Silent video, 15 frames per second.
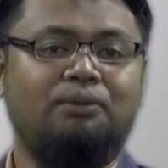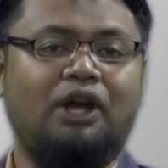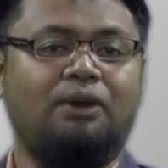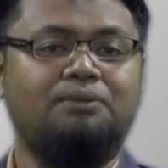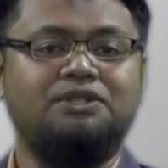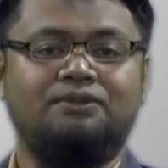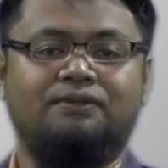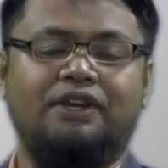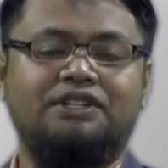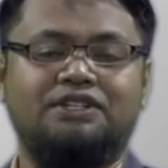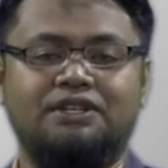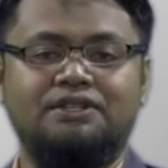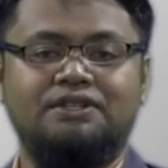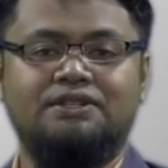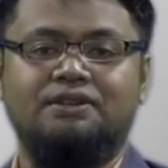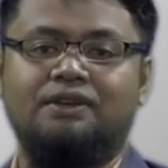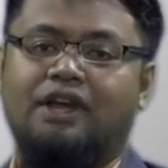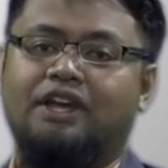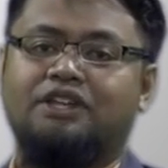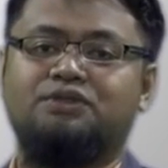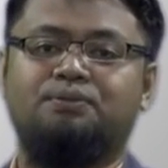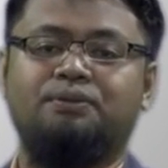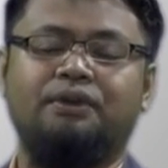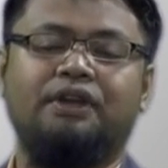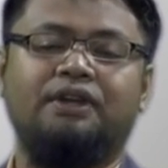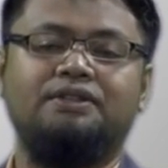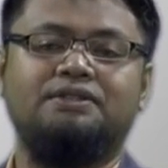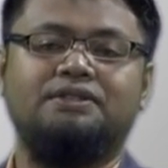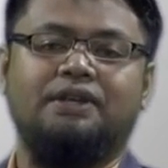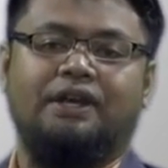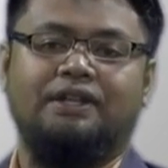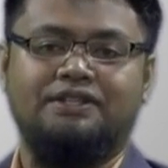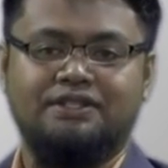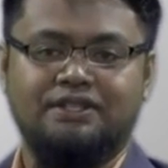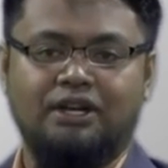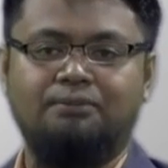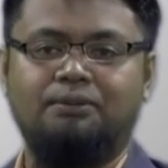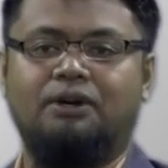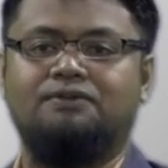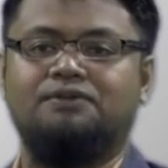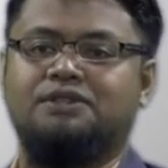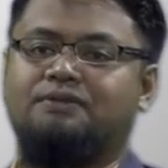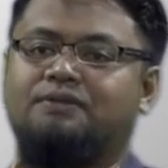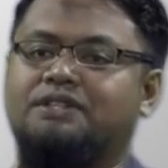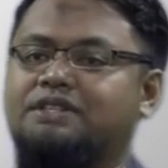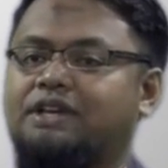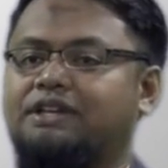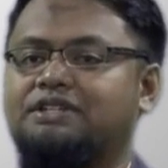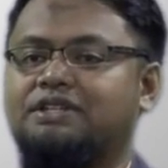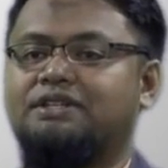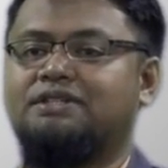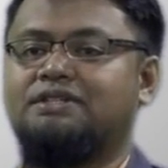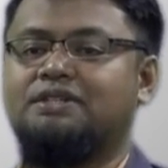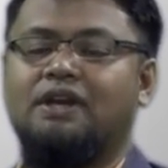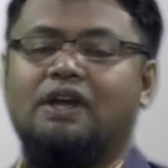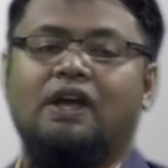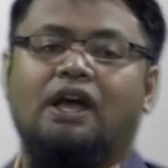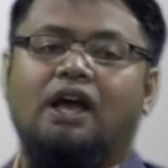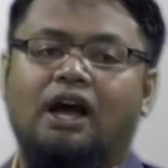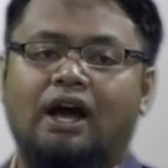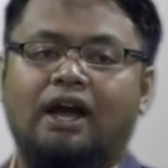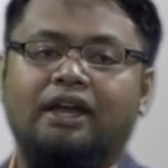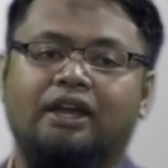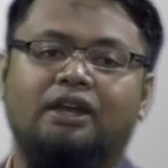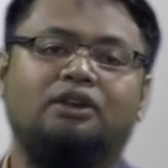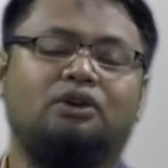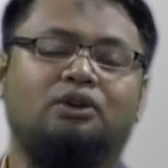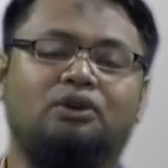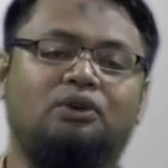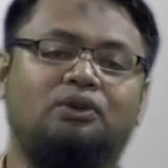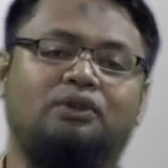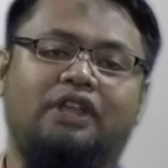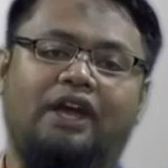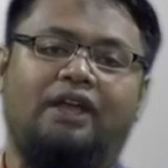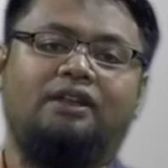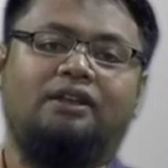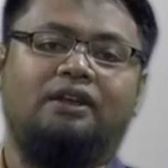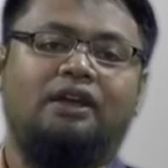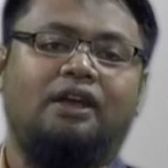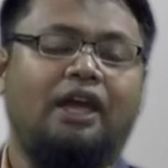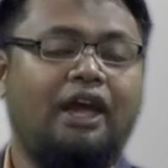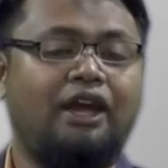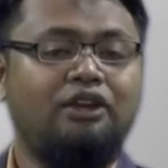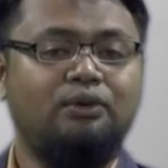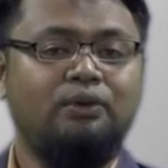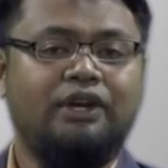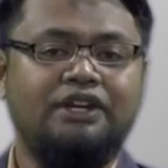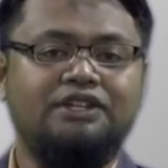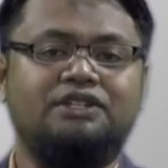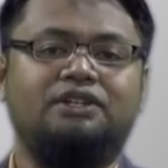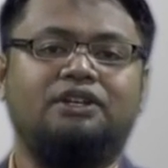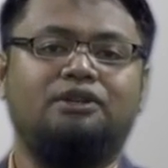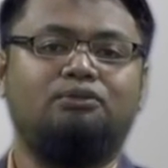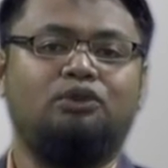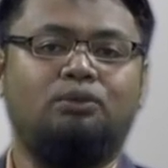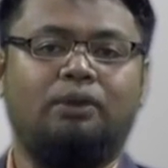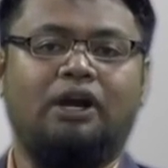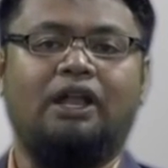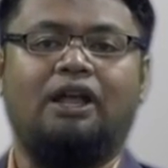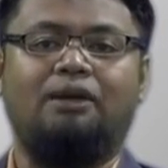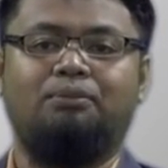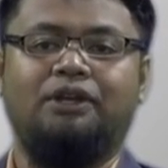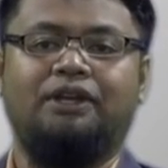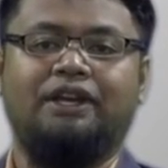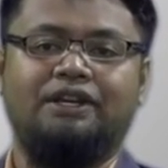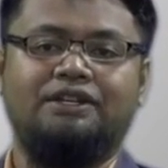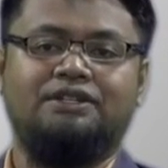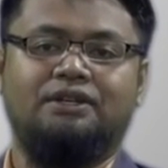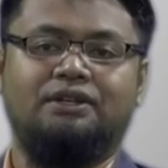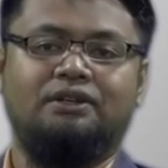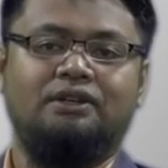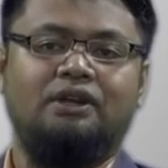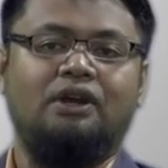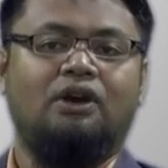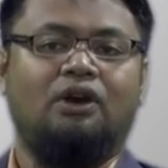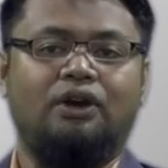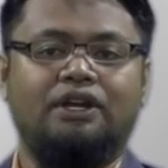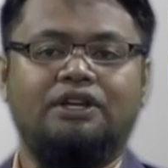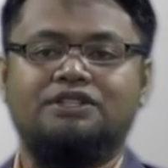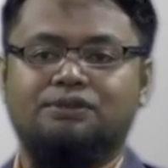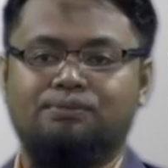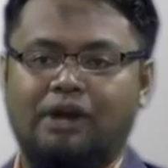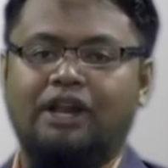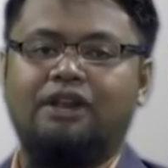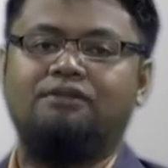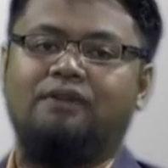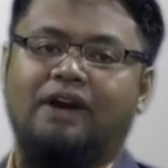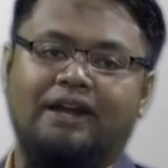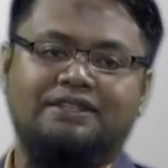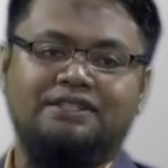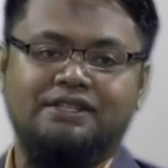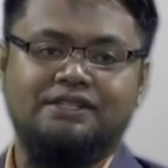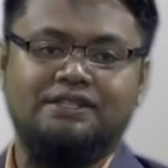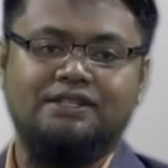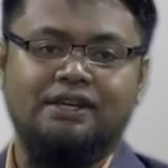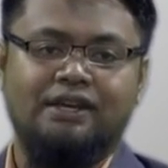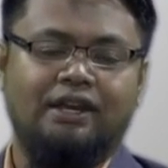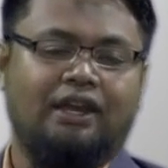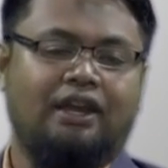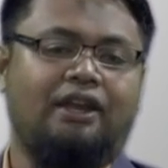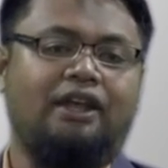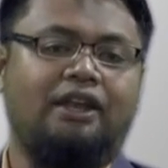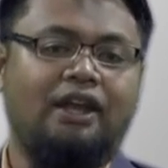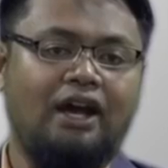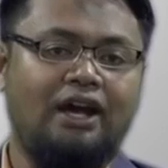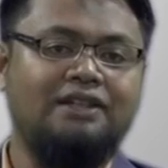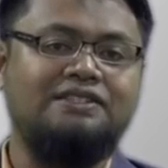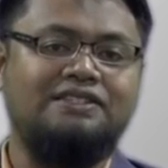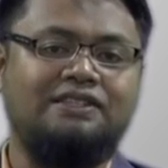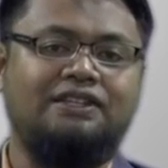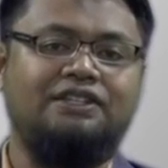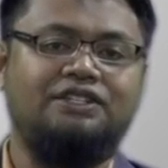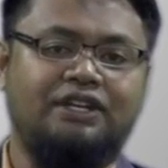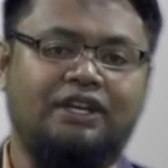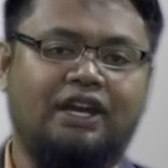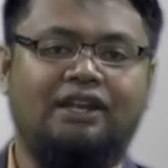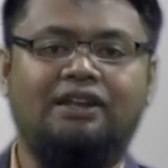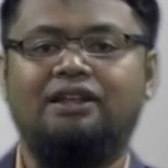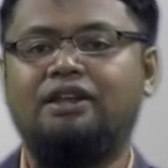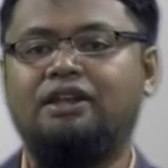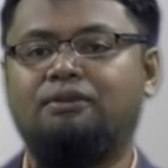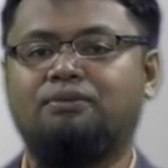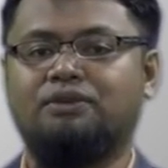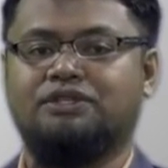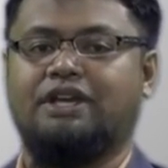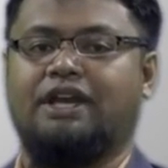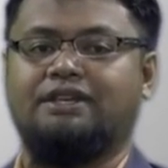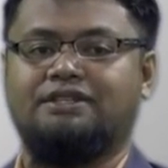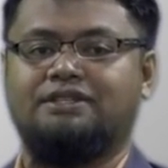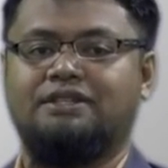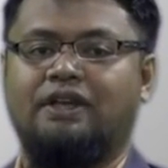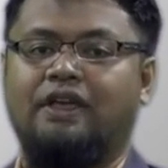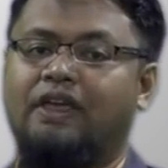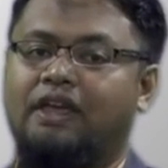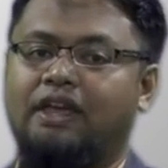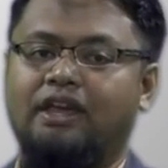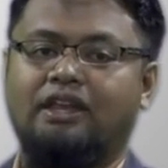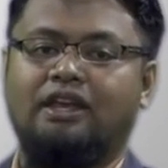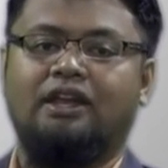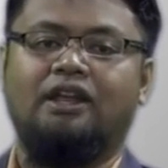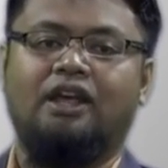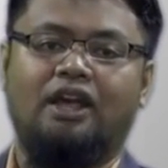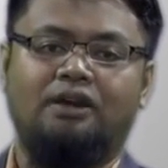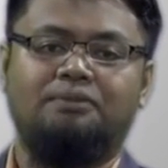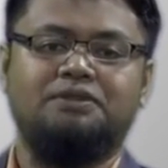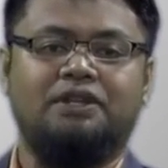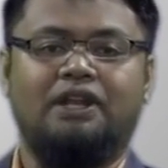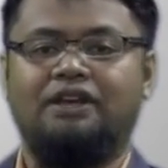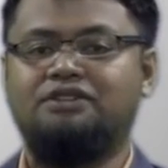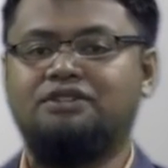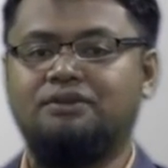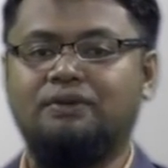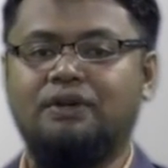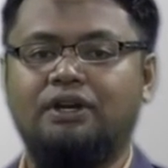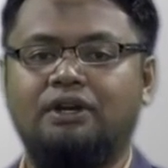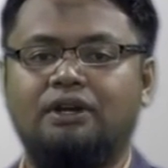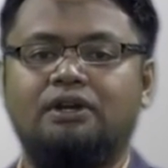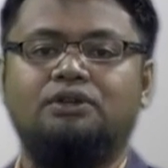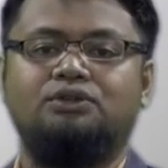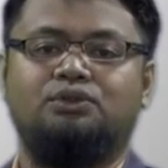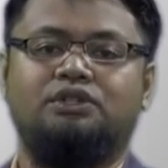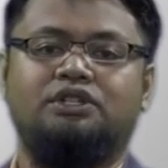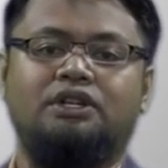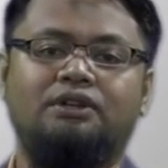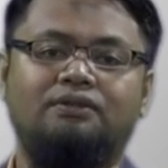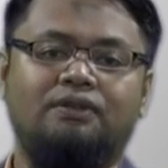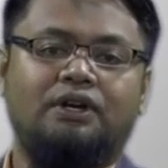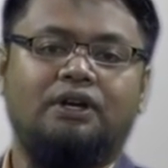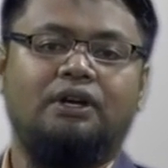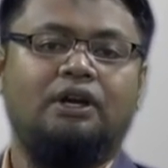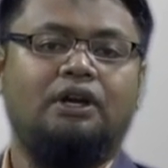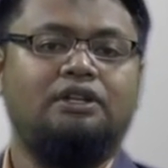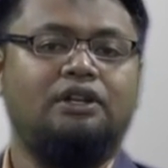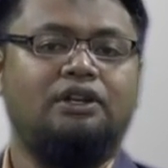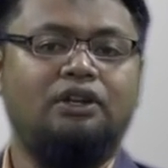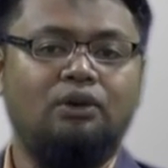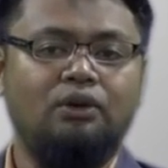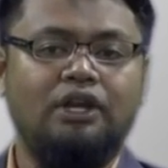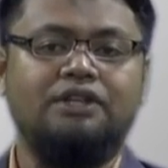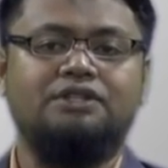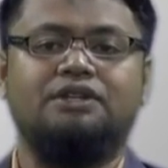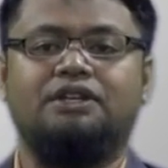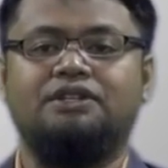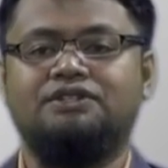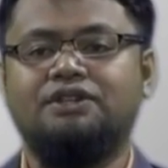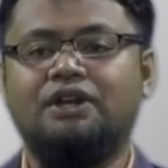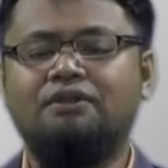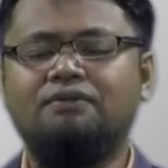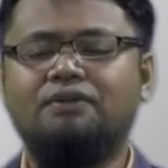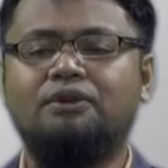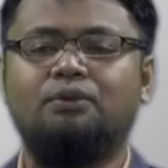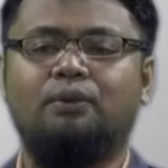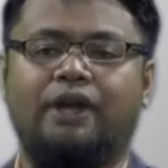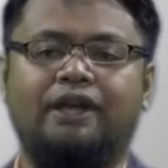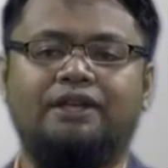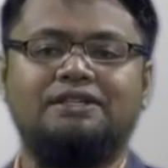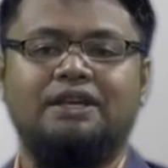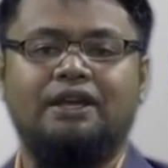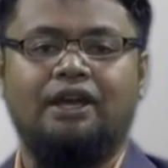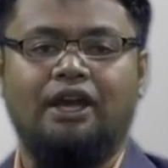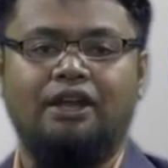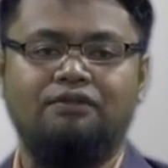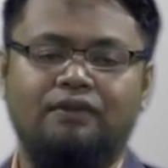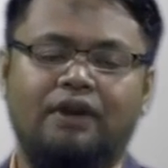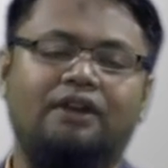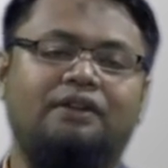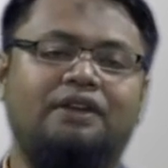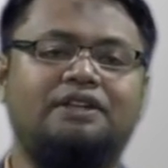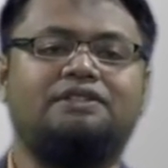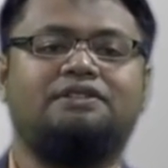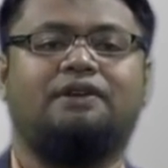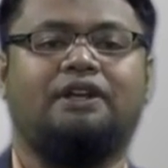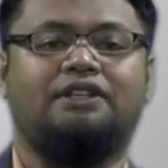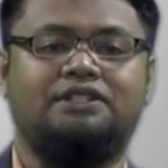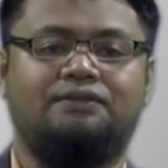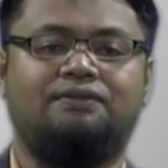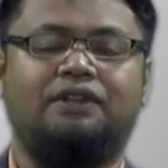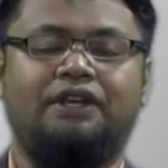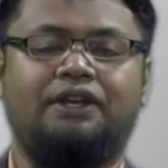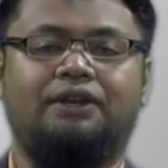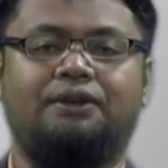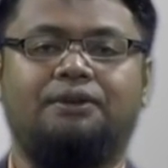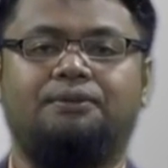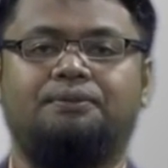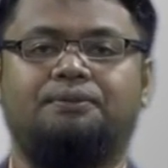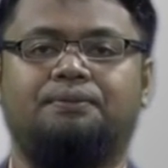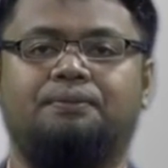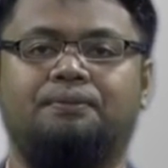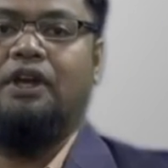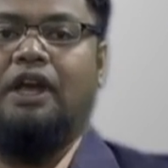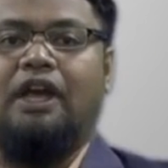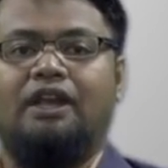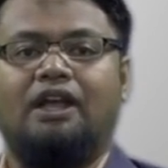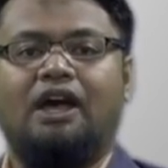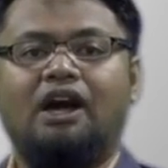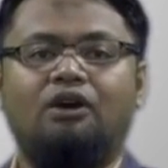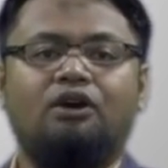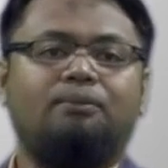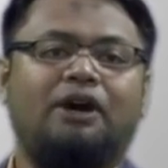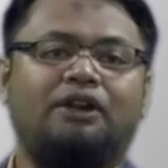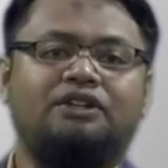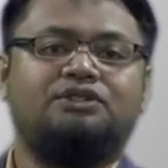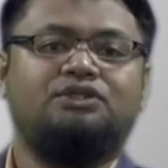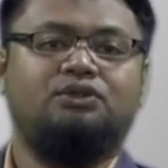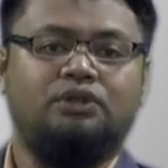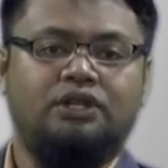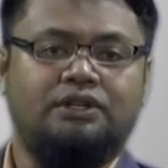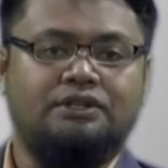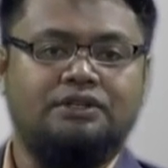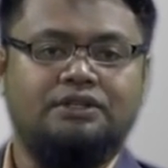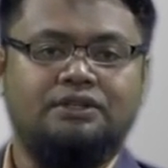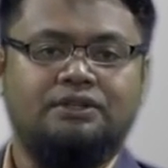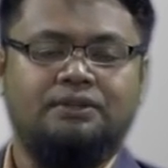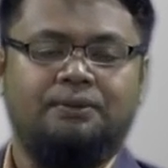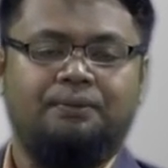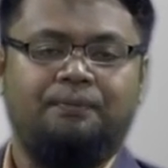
my observations, experience and some observations, I can conclude that educational mobile application on a smart devices can enhance teaching and learning process. It can help lecturer to deliver the knowledge in several ways and very interactively. And how about the students?